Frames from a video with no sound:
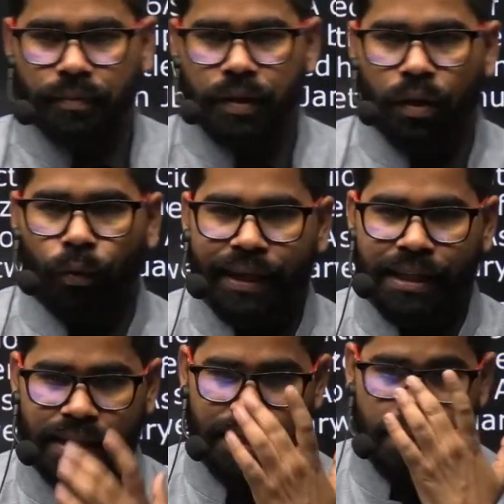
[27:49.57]
what
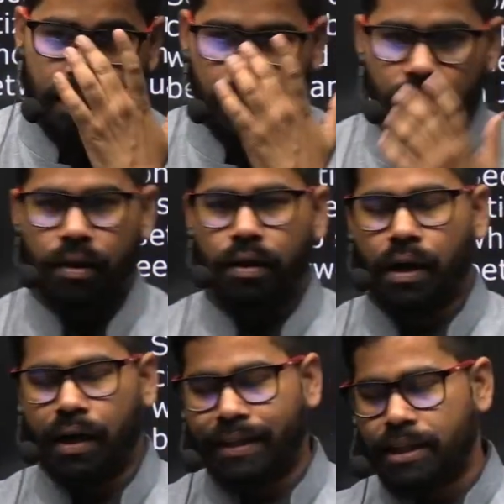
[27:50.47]
is this?
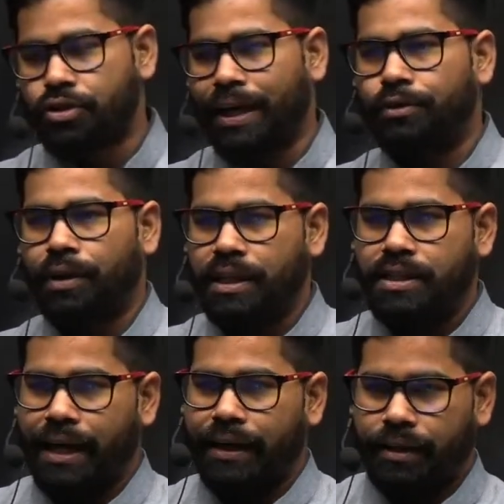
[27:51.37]
Let us try to
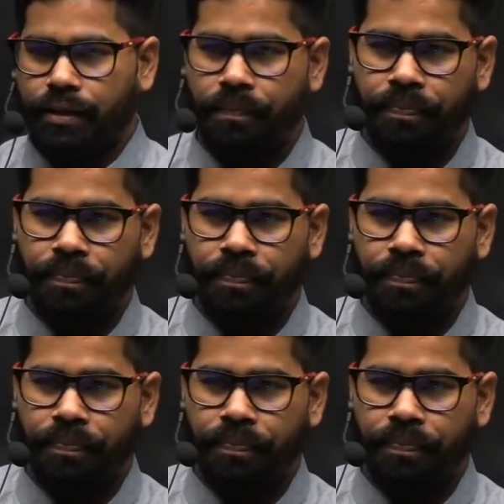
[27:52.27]
understand it.